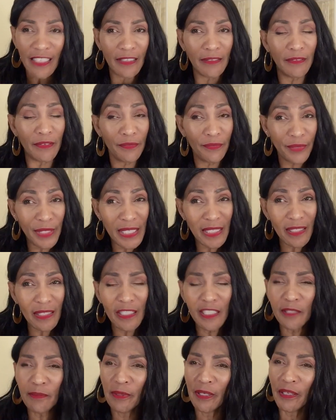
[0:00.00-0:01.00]
And the
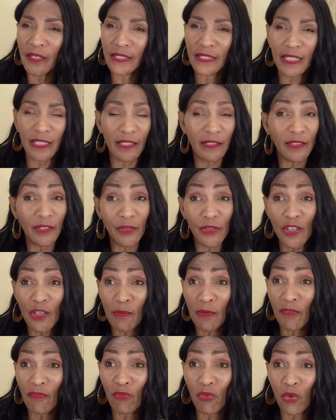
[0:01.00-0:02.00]
reason is because I told
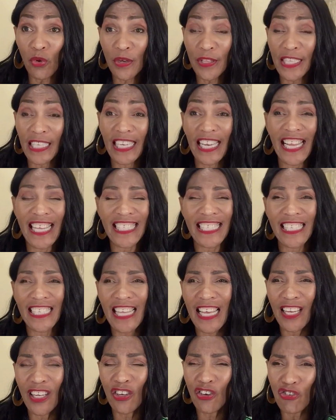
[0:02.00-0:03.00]
you before that it has a
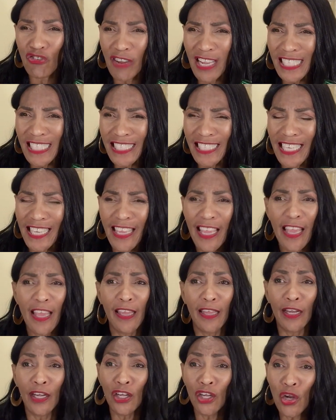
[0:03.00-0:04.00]
lot of grassy
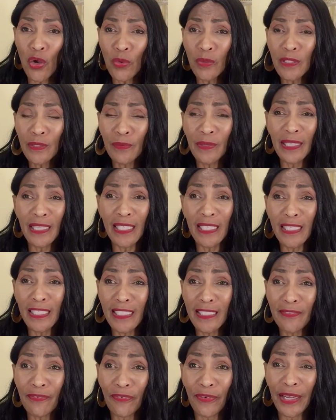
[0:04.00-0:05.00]
notes within
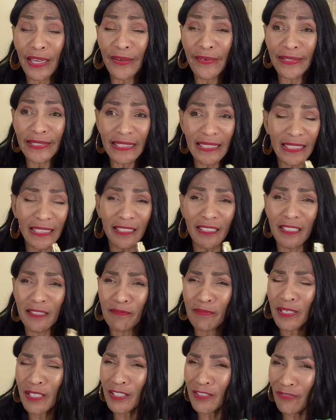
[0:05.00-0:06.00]
this fragrance and it
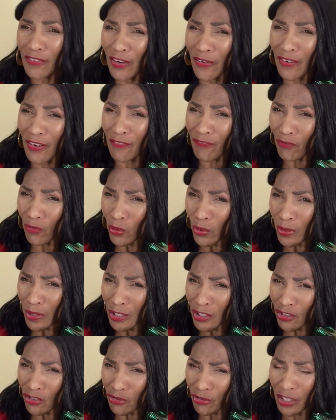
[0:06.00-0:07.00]
smells very
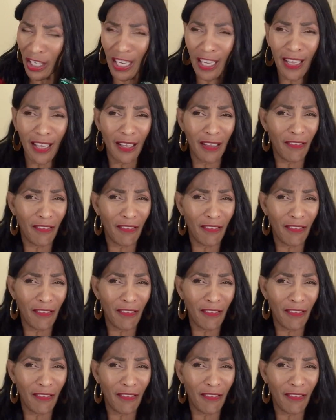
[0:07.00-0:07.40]
forestry,